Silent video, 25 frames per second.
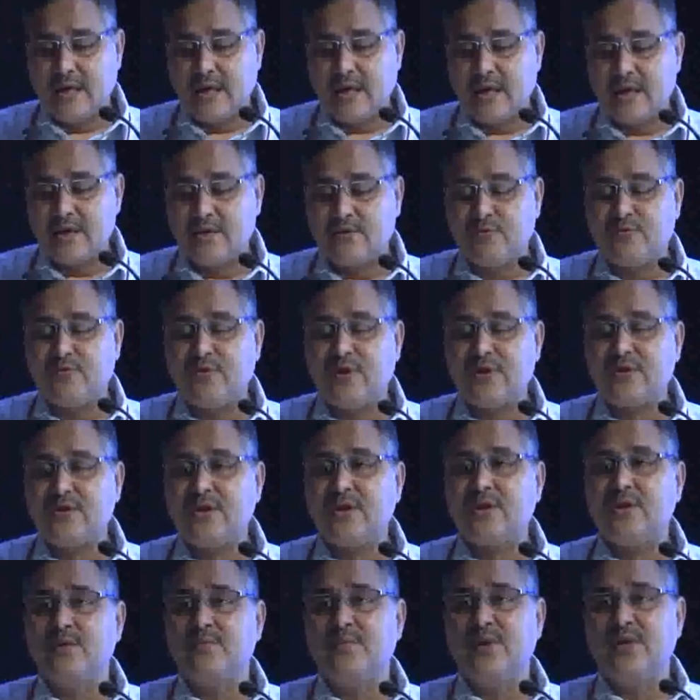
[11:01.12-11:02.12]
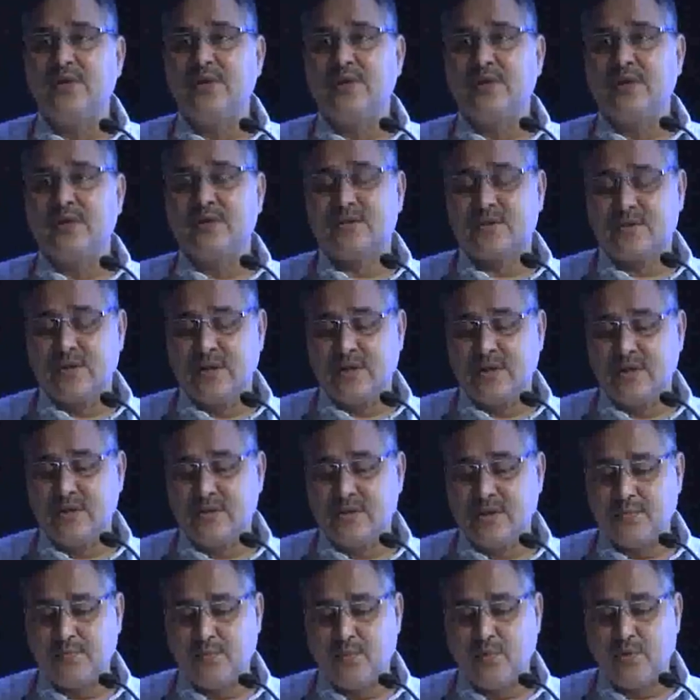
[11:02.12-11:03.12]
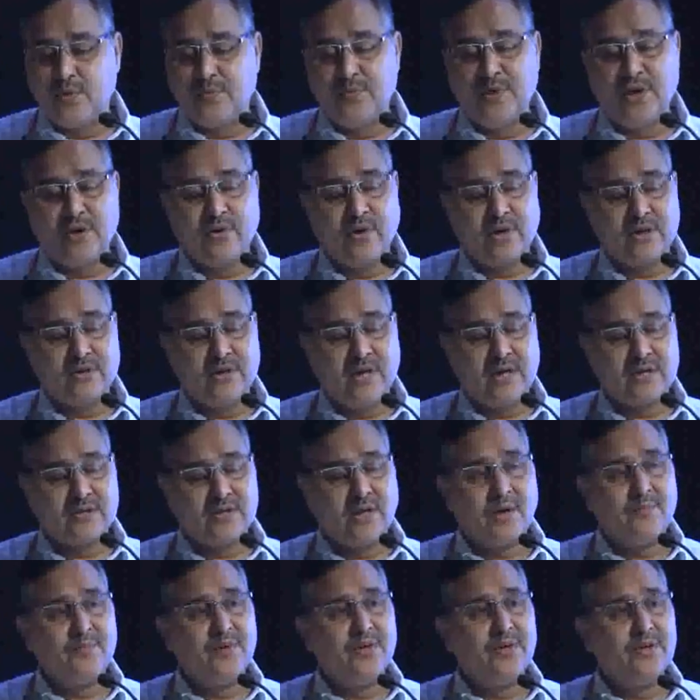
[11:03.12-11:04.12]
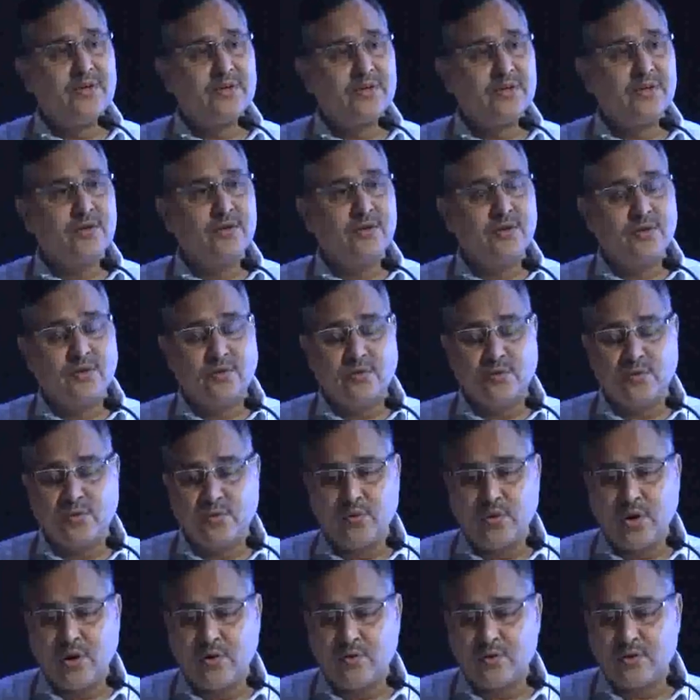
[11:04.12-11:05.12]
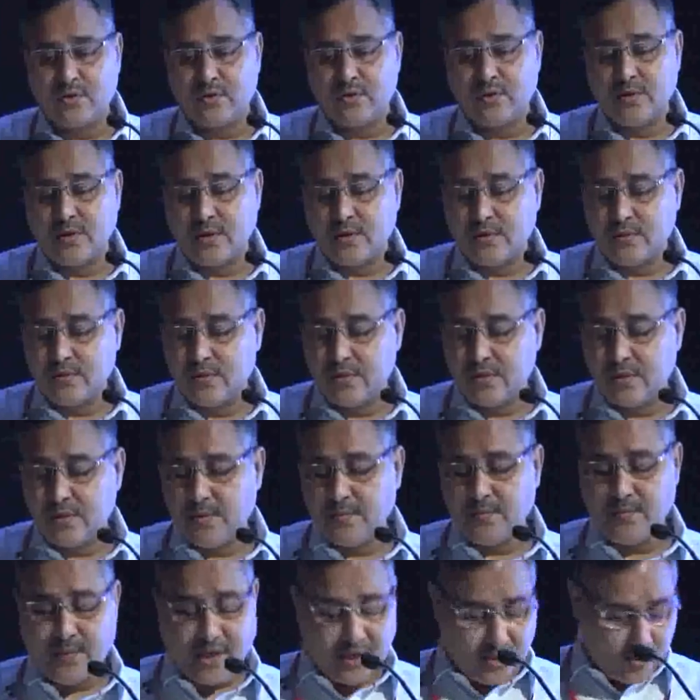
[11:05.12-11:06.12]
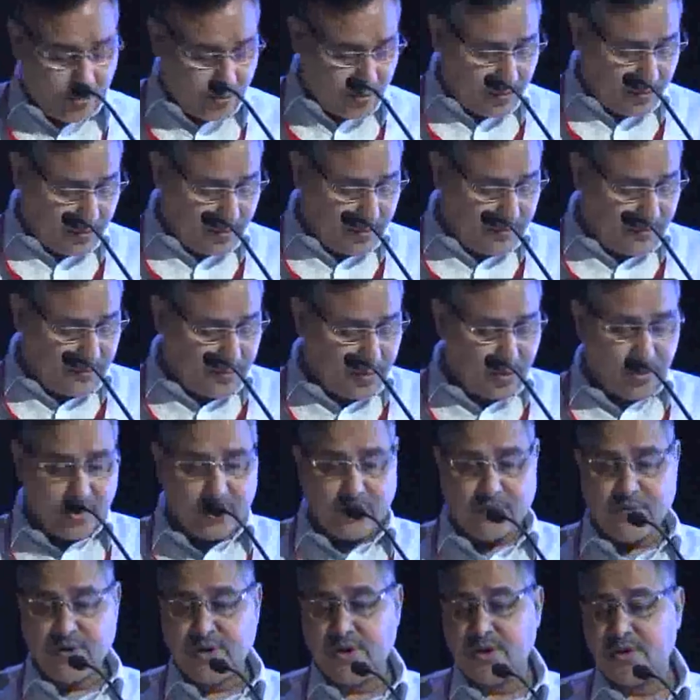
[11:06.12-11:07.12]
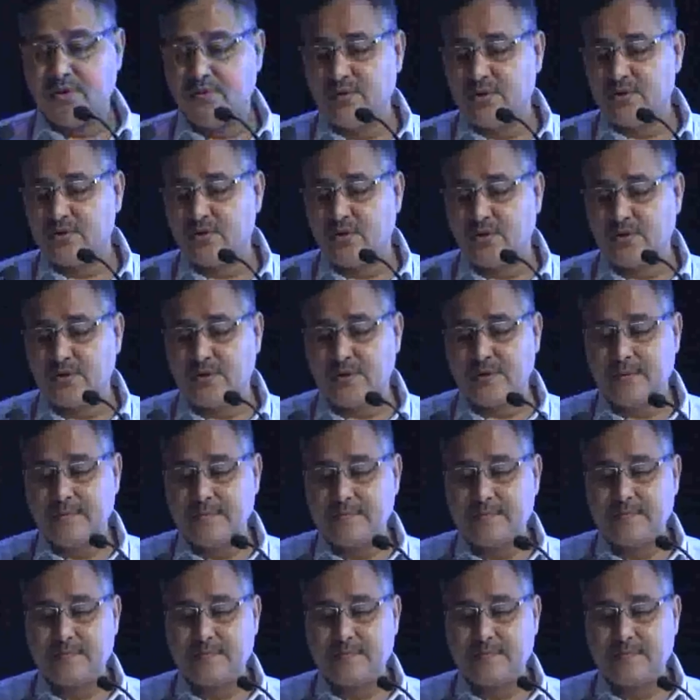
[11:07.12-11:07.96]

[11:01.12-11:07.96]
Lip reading: and further imaging studies and bone marrow examination to rule out the myeloproliferative disorder.